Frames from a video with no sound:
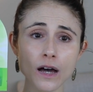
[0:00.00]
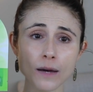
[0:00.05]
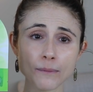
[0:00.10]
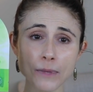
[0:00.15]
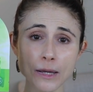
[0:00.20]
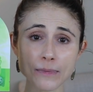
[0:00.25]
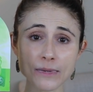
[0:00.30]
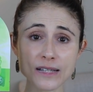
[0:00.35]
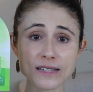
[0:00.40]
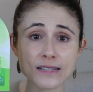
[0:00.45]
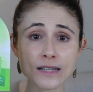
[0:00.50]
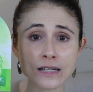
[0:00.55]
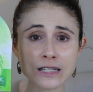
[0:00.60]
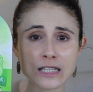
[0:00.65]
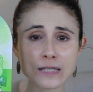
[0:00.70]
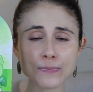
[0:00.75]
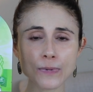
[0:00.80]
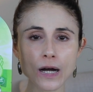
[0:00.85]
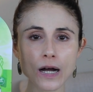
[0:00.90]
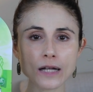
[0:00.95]
maybe
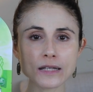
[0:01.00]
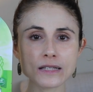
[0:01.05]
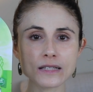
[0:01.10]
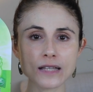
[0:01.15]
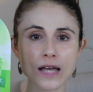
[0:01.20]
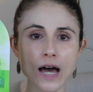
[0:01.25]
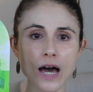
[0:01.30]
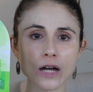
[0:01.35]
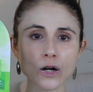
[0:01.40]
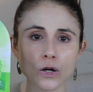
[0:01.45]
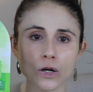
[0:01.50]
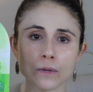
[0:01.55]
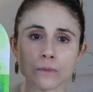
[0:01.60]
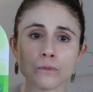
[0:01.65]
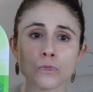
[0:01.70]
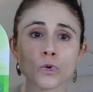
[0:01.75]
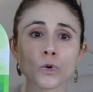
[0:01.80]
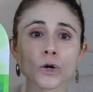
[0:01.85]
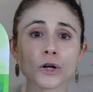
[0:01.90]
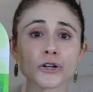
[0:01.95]
sunspots that are
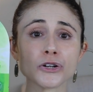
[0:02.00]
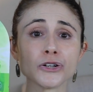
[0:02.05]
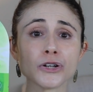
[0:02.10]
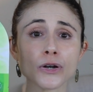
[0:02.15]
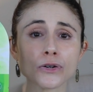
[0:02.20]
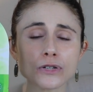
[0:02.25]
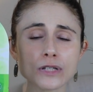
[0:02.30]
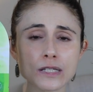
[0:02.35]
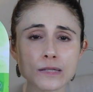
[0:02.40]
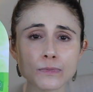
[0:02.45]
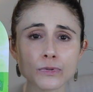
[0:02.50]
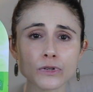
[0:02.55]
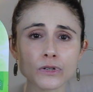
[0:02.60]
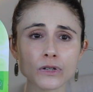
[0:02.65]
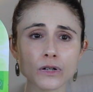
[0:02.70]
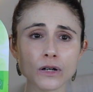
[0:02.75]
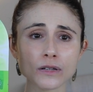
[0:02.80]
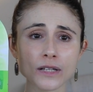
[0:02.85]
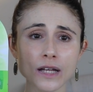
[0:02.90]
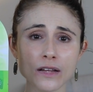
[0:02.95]
more
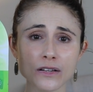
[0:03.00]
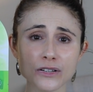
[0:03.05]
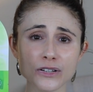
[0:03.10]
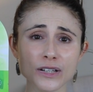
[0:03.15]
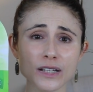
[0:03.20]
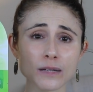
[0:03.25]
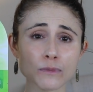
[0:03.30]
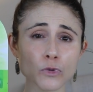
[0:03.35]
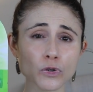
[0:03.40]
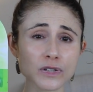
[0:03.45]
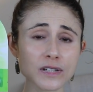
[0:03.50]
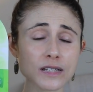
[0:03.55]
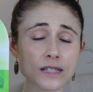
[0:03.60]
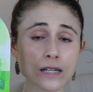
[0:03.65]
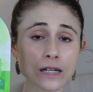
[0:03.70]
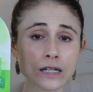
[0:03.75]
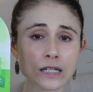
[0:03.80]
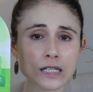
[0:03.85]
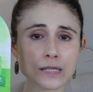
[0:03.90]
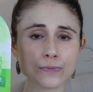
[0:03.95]
noticeable now that you're getting more
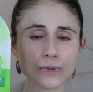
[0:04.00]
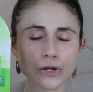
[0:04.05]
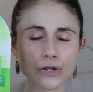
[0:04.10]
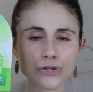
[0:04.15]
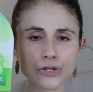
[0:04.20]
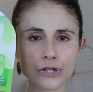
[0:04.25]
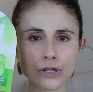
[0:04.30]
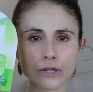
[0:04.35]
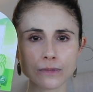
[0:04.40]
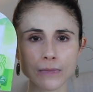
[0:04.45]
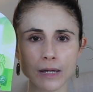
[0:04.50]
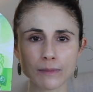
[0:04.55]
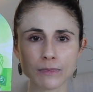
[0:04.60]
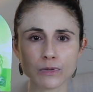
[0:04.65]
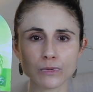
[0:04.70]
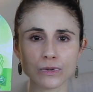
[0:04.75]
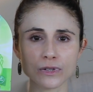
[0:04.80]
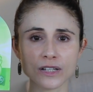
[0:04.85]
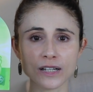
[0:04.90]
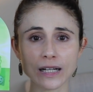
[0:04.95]
sun exposure.
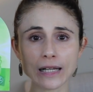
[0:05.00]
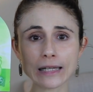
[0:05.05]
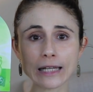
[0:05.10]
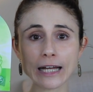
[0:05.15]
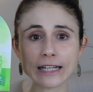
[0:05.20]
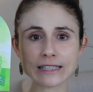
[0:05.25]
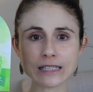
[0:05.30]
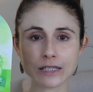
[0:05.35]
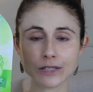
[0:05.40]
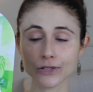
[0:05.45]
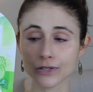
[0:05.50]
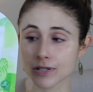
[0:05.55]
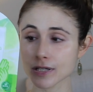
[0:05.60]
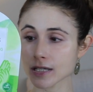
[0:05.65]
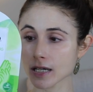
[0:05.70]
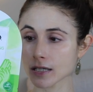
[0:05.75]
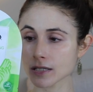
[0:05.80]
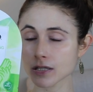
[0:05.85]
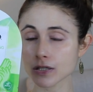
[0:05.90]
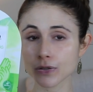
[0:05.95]
Maybe we're neglecting your
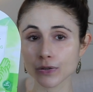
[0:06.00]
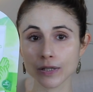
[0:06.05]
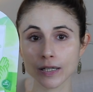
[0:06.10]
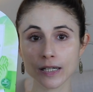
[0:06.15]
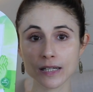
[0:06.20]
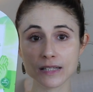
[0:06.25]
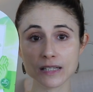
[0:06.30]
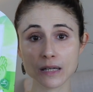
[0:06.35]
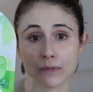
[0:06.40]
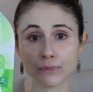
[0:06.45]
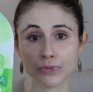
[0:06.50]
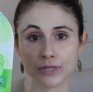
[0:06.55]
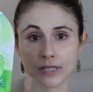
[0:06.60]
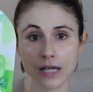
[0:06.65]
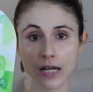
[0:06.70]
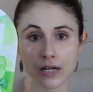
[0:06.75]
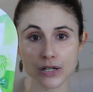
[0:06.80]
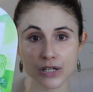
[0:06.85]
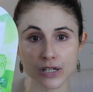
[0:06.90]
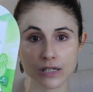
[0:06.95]
sunscreen and sun
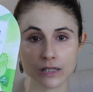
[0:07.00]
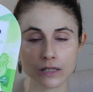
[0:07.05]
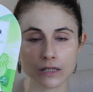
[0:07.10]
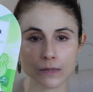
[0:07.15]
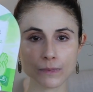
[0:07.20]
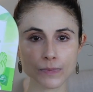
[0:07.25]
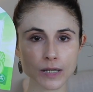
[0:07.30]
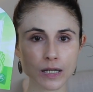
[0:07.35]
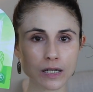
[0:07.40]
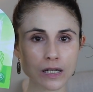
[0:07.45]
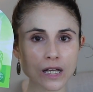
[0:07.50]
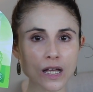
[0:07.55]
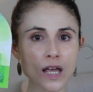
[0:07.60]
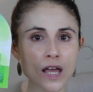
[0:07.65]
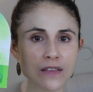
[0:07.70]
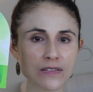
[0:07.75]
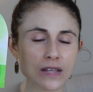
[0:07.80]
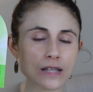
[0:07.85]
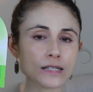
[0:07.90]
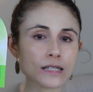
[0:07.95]
protection a little bit.
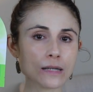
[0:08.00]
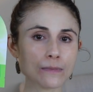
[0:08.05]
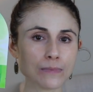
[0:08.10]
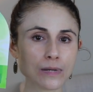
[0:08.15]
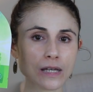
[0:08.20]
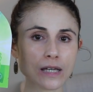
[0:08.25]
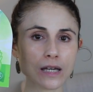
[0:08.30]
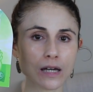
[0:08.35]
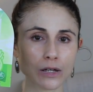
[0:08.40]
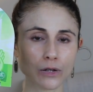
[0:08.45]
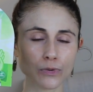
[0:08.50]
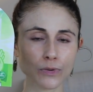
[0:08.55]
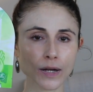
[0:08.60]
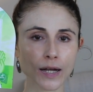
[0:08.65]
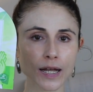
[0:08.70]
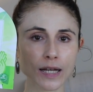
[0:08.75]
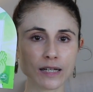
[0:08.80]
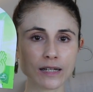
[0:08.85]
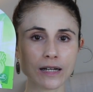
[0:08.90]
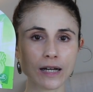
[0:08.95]
This can be a
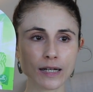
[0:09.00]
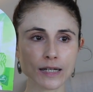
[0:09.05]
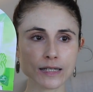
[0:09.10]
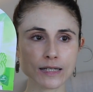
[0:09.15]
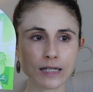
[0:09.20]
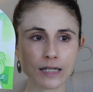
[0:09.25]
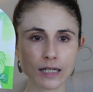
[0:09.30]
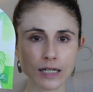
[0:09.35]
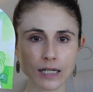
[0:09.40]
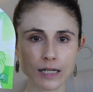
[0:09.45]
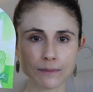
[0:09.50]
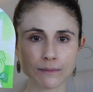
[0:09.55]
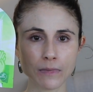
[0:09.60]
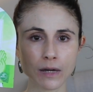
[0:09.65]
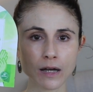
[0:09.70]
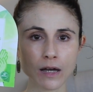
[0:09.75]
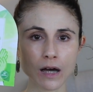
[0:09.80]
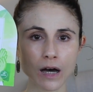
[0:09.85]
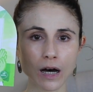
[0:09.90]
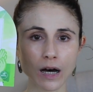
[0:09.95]
great
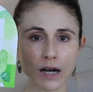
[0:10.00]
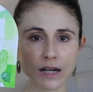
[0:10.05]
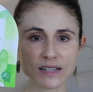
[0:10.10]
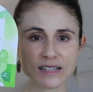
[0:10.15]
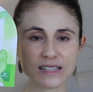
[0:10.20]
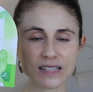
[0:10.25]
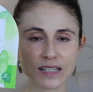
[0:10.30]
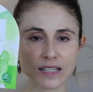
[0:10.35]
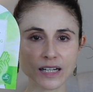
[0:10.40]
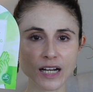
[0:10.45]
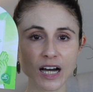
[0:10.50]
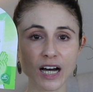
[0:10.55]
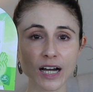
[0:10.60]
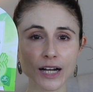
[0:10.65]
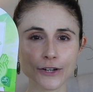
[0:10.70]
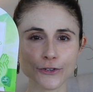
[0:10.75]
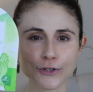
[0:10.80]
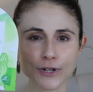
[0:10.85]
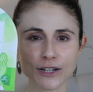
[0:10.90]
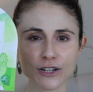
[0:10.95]
nighttime uh, skin
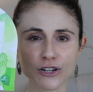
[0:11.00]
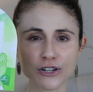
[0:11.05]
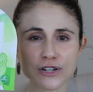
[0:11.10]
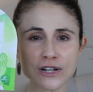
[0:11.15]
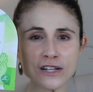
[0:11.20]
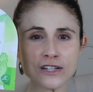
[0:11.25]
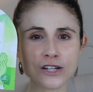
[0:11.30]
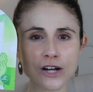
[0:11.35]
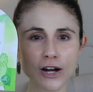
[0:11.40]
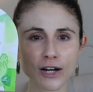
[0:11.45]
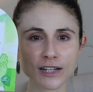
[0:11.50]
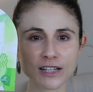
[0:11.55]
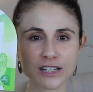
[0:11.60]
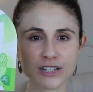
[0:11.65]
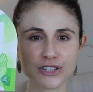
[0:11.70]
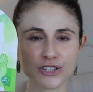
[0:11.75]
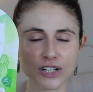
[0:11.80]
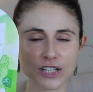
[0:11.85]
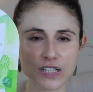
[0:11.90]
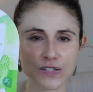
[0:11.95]
hydrator
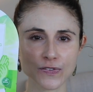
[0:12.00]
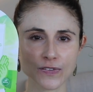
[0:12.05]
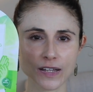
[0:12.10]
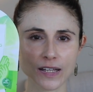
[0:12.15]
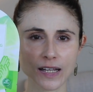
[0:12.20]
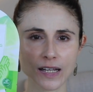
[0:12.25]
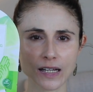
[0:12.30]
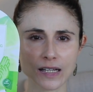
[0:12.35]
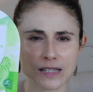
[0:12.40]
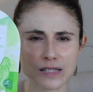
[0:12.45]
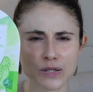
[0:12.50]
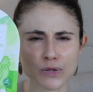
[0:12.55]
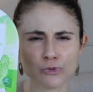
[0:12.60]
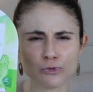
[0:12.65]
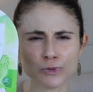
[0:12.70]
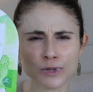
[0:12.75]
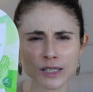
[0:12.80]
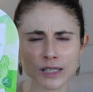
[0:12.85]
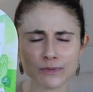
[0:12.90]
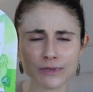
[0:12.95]
targeted just for the hands.
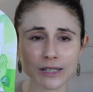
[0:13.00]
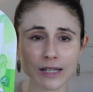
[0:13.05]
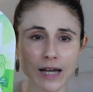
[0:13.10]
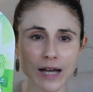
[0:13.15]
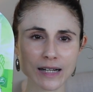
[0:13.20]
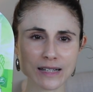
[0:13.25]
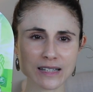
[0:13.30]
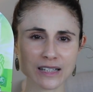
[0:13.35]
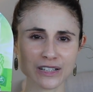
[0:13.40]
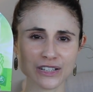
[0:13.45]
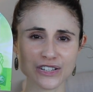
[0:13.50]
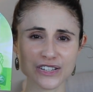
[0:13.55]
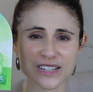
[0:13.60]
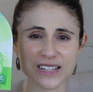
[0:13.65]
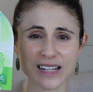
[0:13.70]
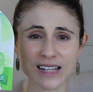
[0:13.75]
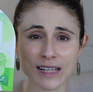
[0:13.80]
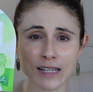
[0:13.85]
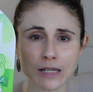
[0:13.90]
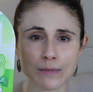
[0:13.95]
Really relaxing to
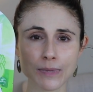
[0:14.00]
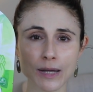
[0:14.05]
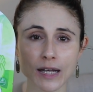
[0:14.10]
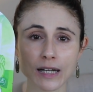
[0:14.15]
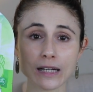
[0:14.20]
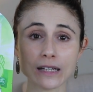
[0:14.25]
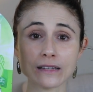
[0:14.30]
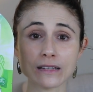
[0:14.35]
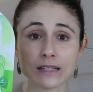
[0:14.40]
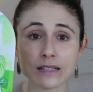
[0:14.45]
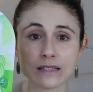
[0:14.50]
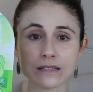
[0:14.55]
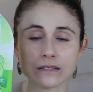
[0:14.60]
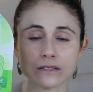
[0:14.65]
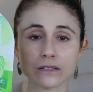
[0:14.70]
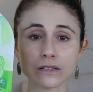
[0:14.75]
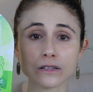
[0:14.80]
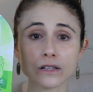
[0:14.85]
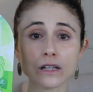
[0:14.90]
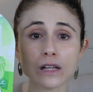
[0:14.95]
just incubate in these
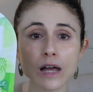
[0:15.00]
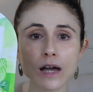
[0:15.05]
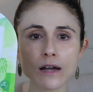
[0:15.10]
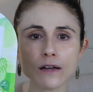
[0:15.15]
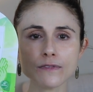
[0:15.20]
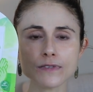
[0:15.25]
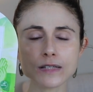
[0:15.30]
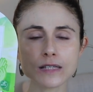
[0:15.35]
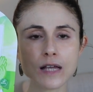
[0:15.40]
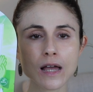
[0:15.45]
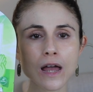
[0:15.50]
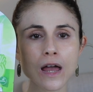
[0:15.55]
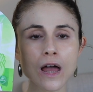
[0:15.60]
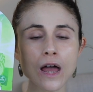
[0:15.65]
little gloves.